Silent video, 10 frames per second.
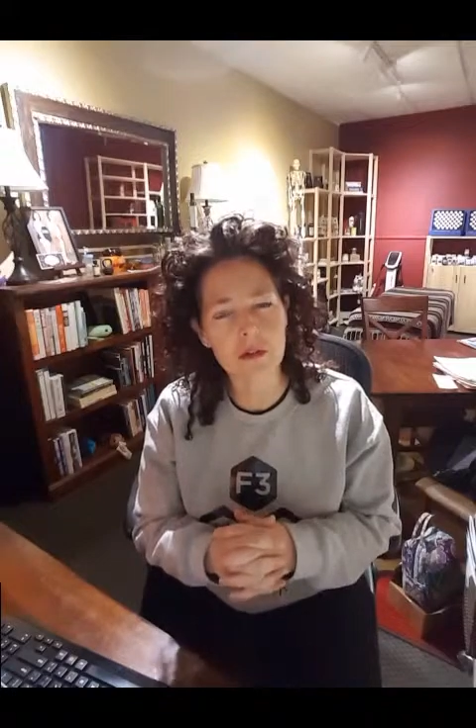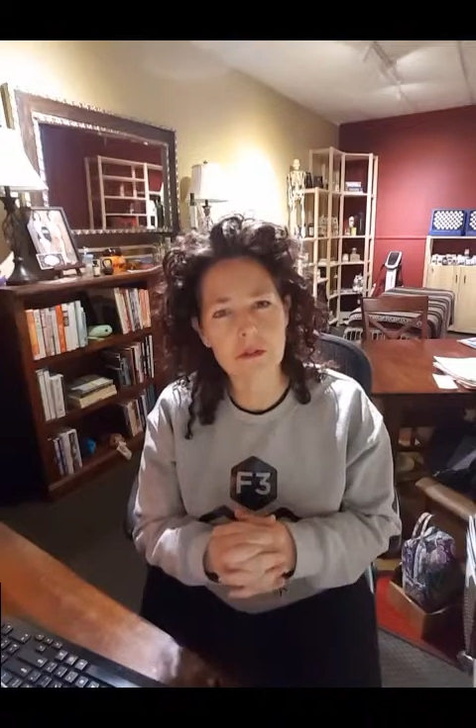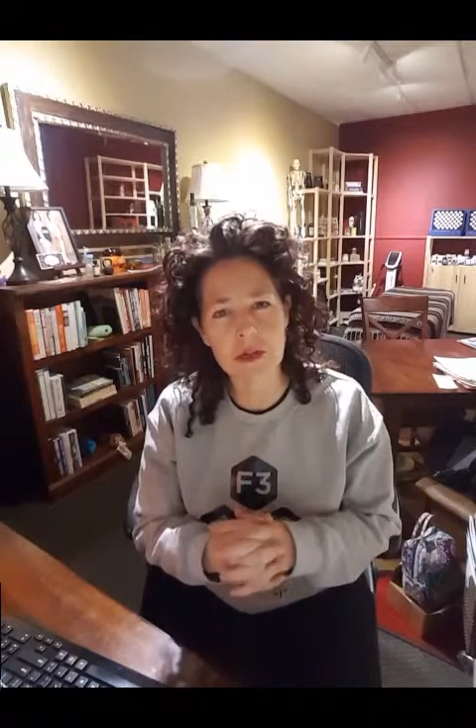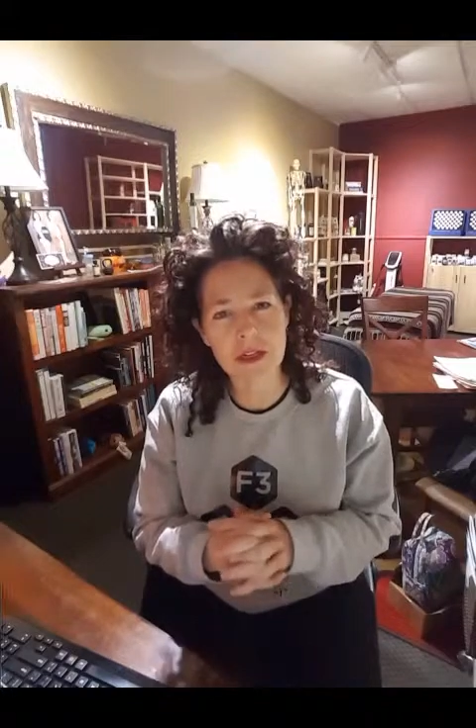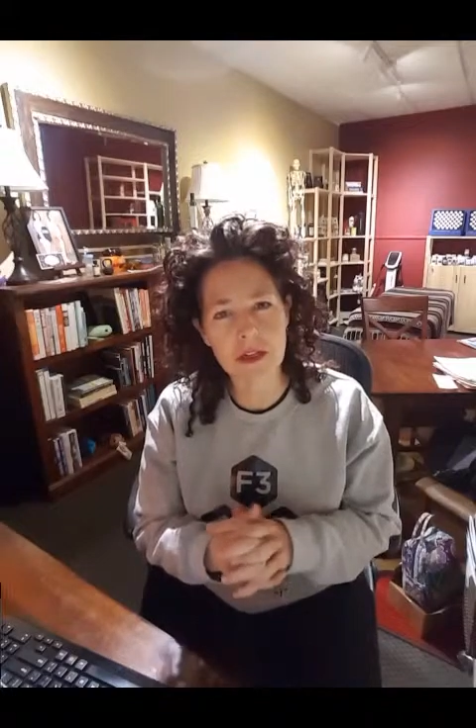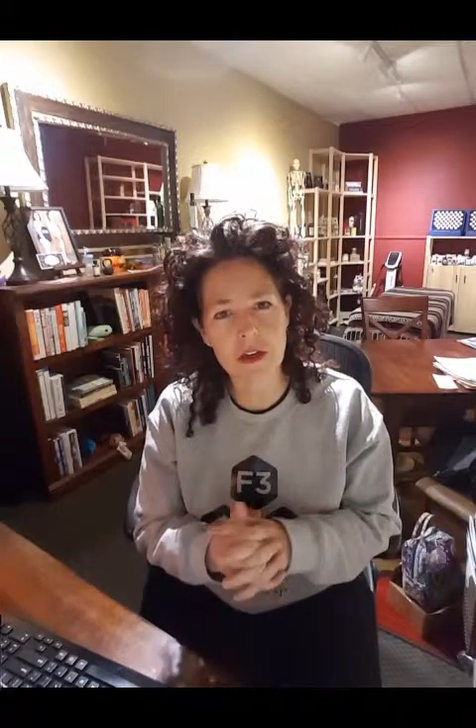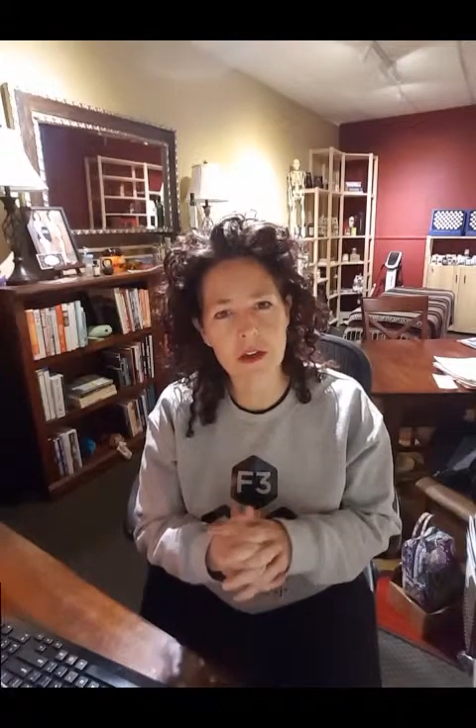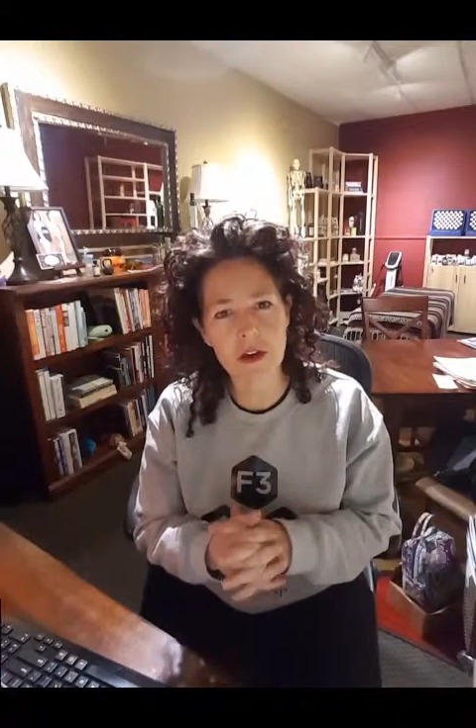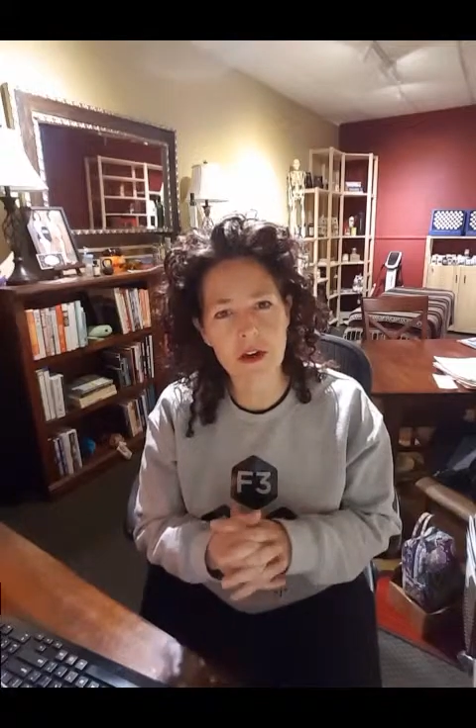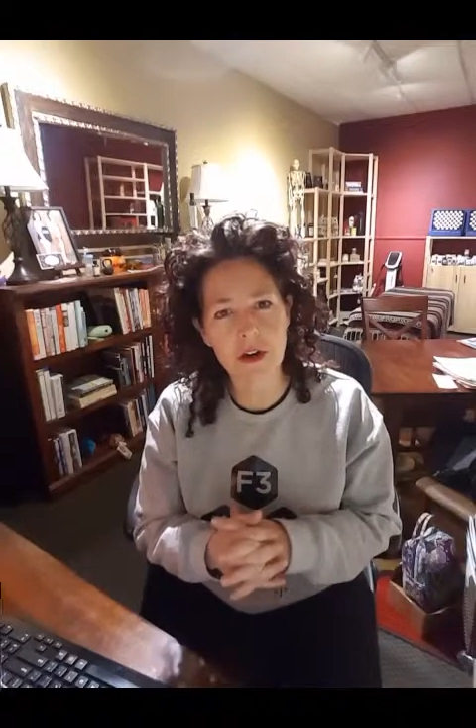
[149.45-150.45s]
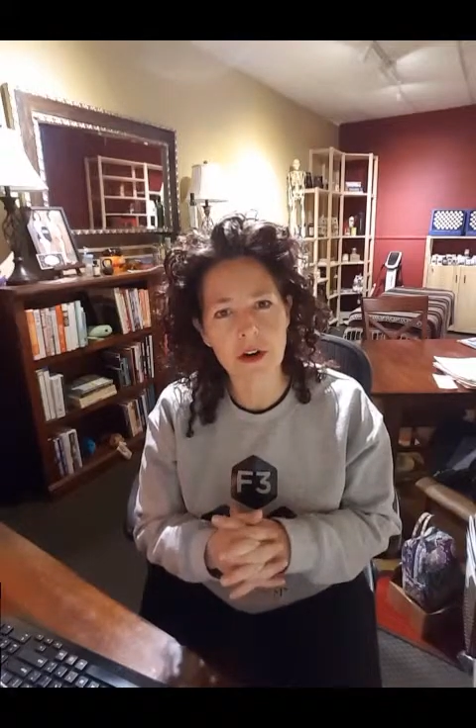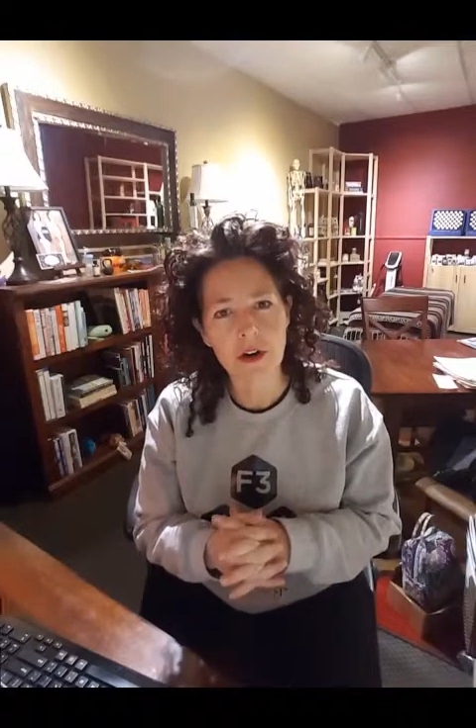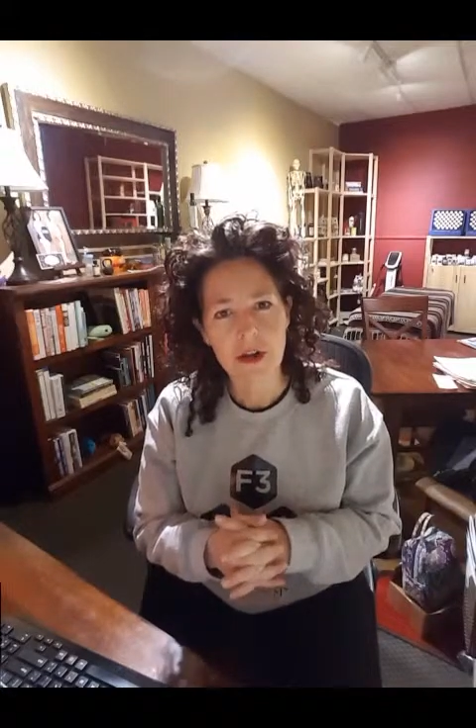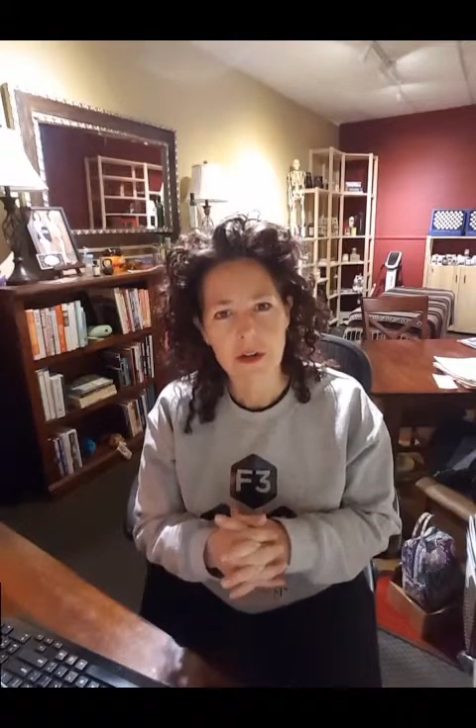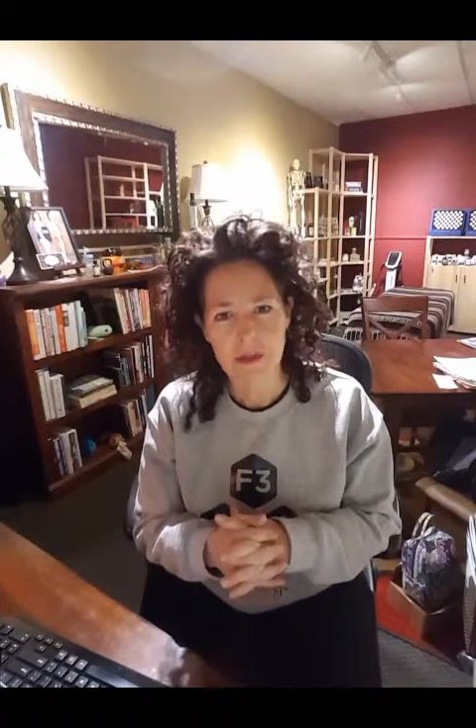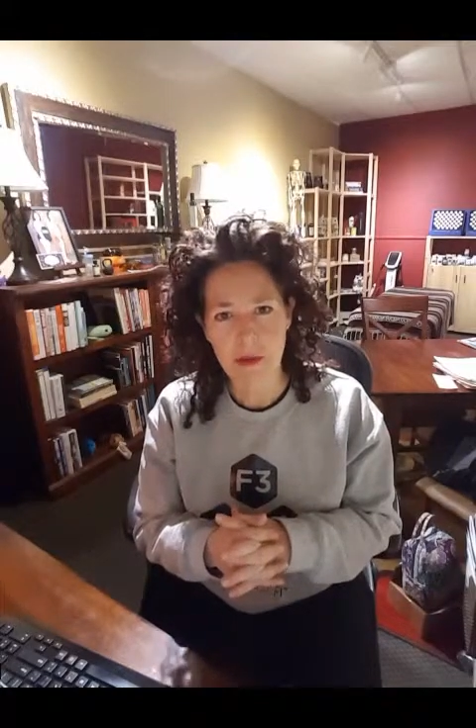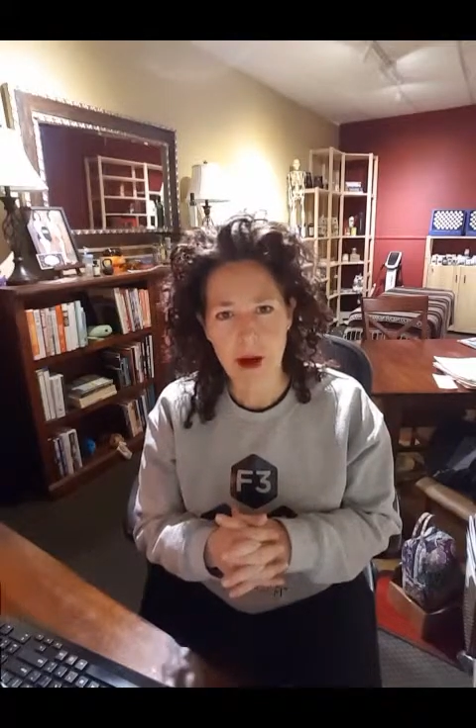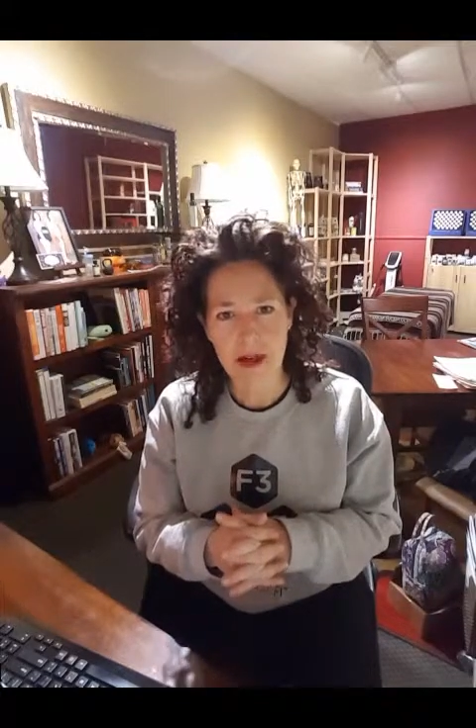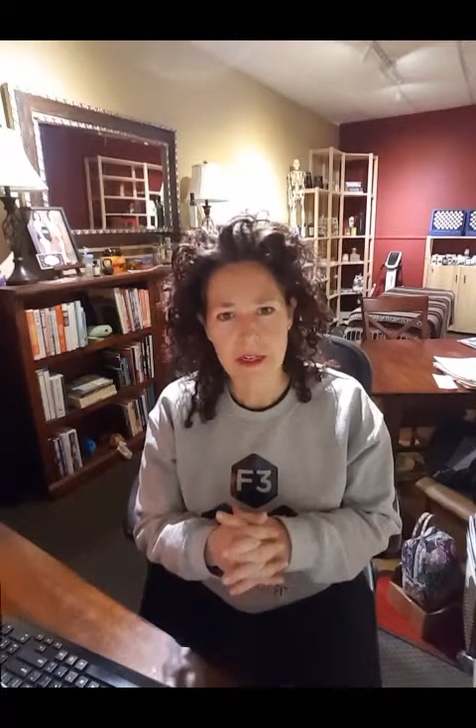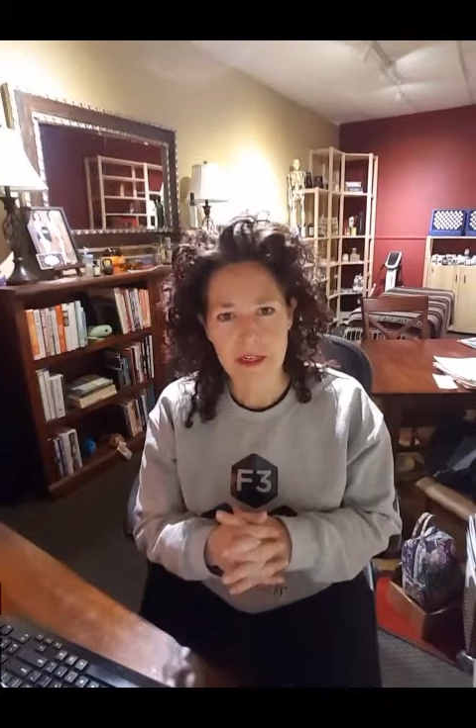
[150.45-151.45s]
muscular
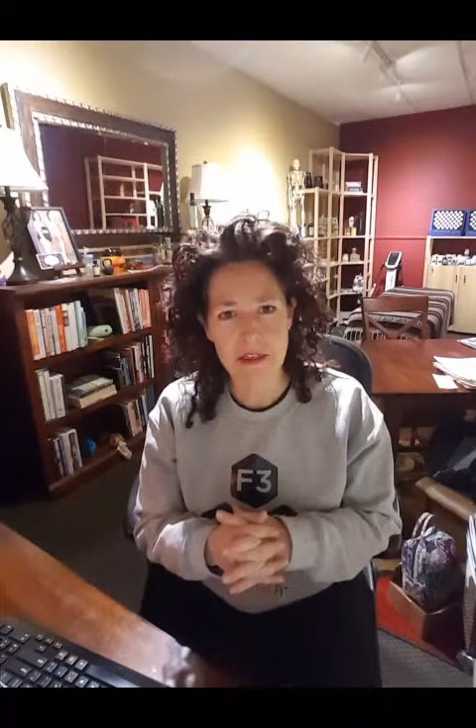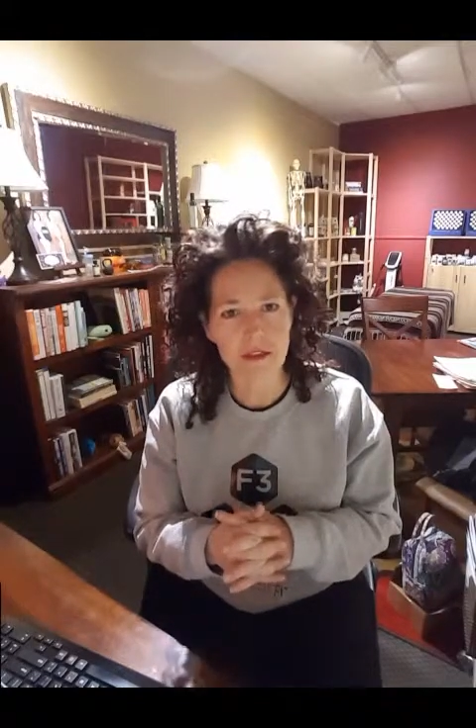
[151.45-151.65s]
bodies.